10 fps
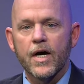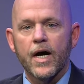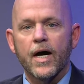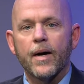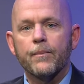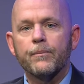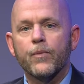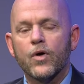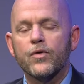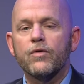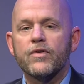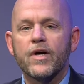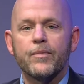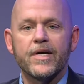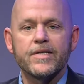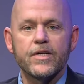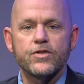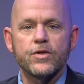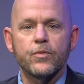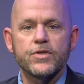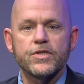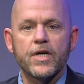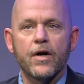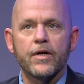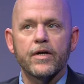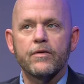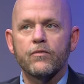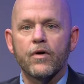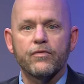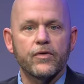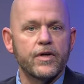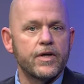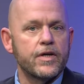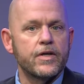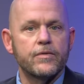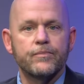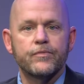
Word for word: Um, Malden Overcoming Addiction was started roughly